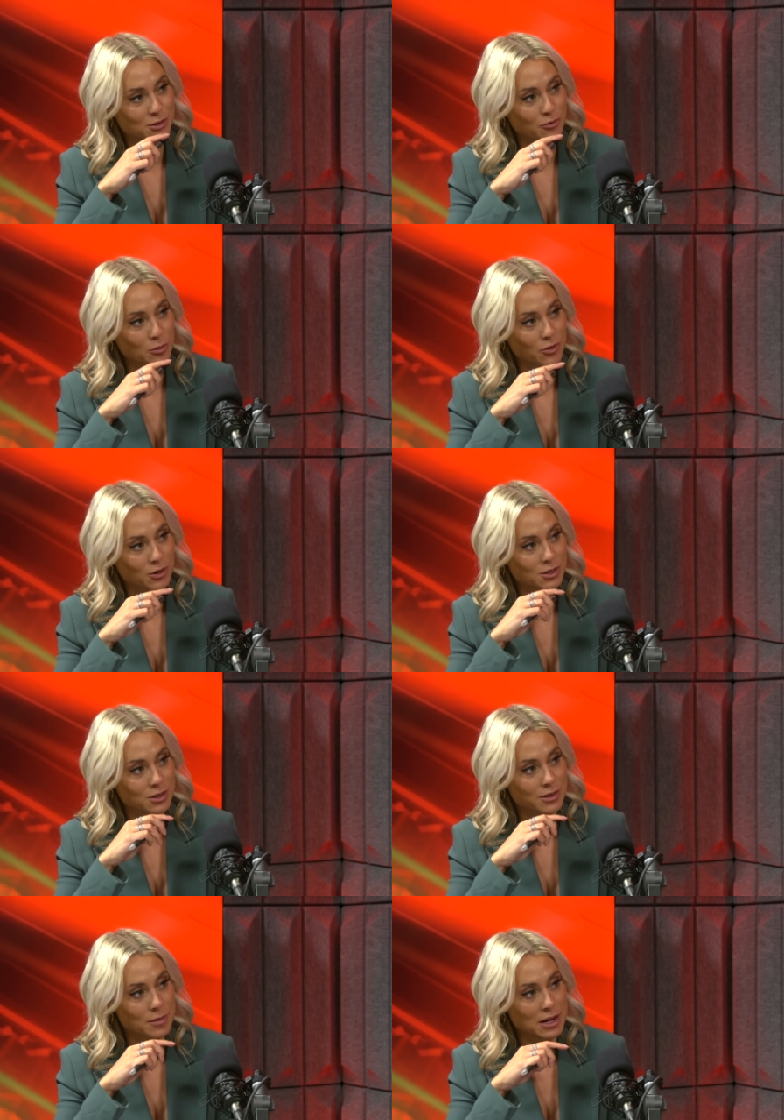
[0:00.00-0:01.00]
to Rob Cross
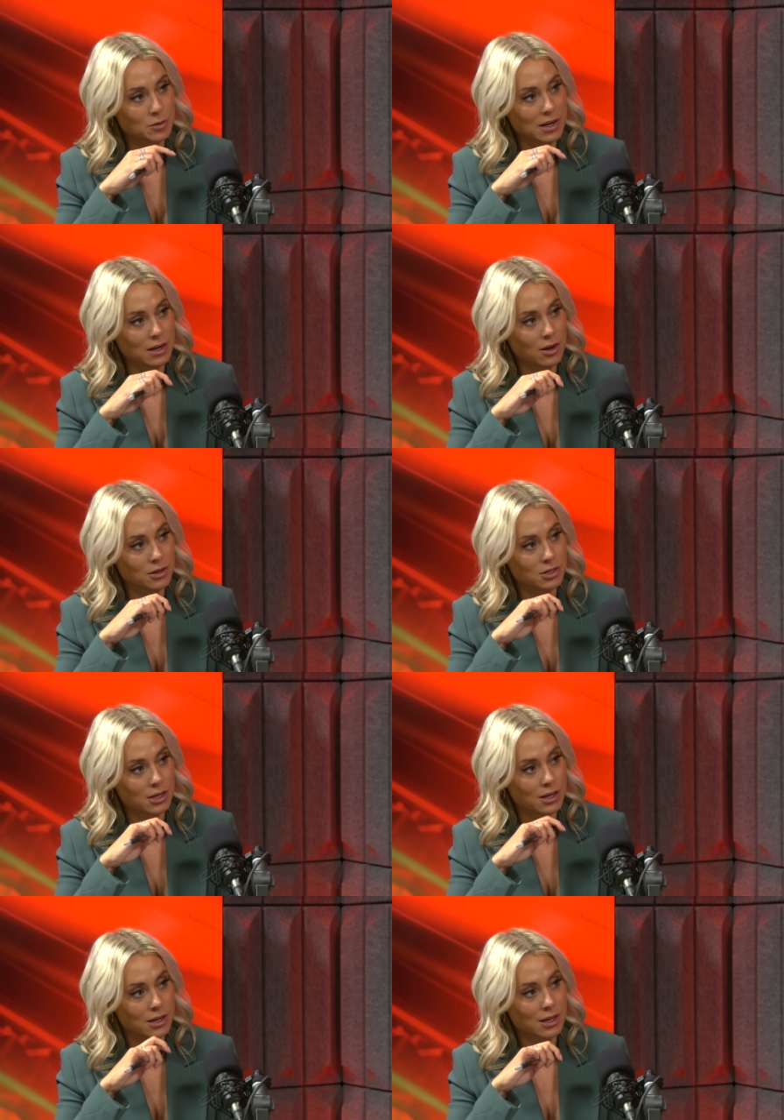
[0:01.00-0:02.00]
at the match play last
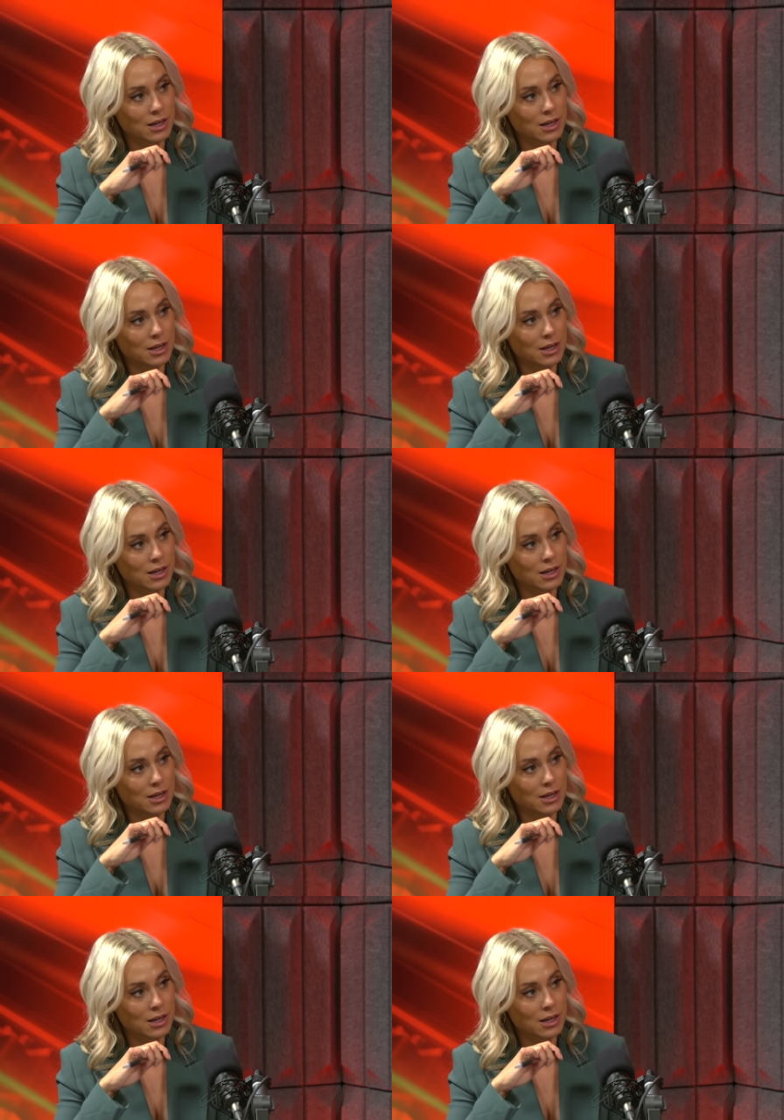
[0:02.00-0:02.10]
year,